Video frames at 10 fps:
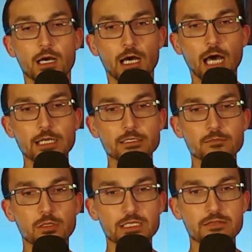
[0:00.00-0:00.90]

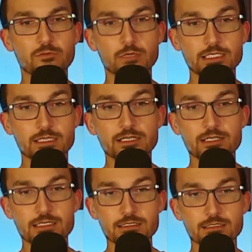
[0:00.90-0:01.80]
Unbelievable. Yeah, there
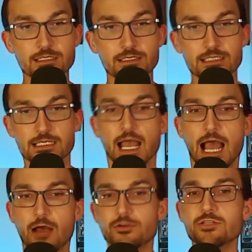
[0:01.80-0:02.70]
it is.
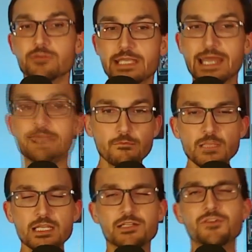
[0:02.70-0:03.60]
How do you get
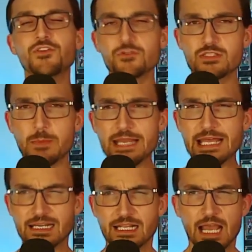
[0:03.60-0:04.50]
confused by
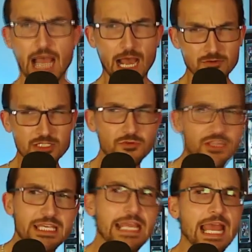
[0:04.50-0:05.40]
that? How do you
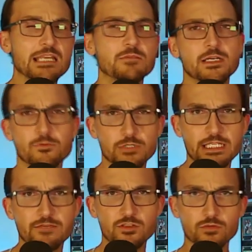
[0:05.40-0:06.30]
think anybody would
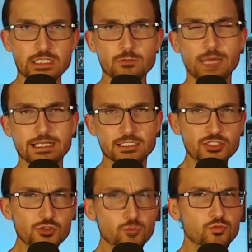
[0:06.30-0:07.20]
give you leeway?
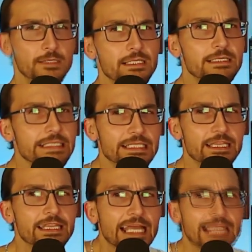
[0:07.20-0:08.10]
Did you really
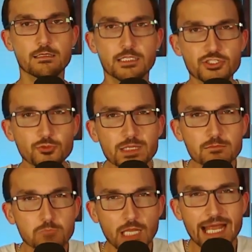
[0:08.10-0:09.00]
think that you
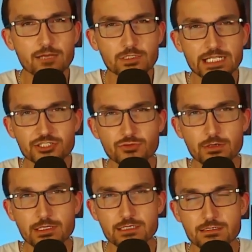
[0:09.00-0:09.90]
being black would get you
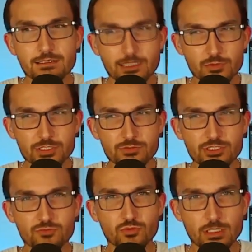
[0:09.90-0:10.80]
out of this? Like, were you
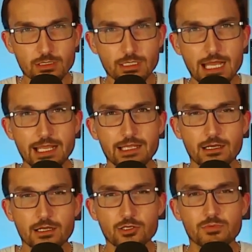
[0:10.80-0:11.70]
just relying
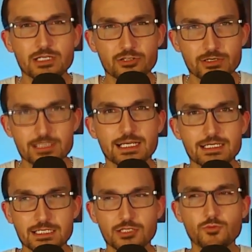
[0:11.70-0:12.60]
on nobody
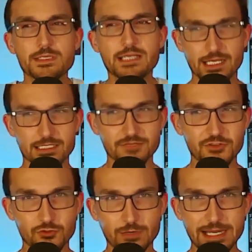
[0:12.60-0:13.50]
criticizing you because of
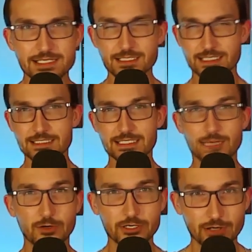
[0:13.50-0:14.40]
your race? Like, is
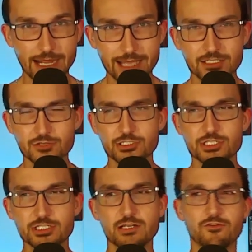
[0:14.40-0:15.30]
that where you're at? You're
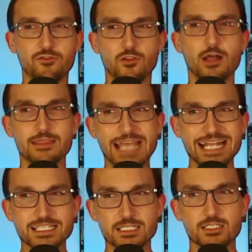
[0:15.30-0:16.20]
just gonna flaunt
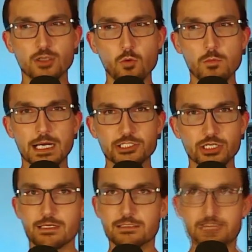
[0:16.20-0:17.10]
that so much?
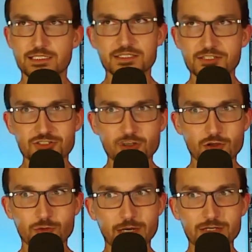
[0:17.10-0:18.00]
Because there's no
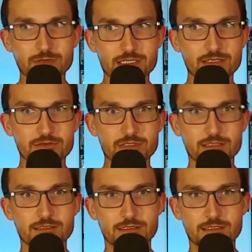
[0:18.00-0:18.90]
other way to excuse
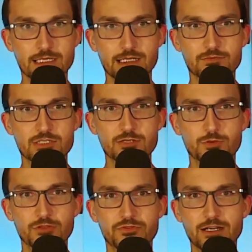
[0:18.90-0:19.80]
this. It's like, I was gonna
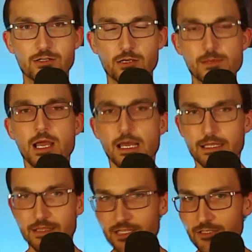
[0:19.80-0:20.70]
pull the fire alarm.
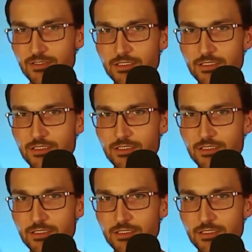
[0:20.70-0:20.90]
There's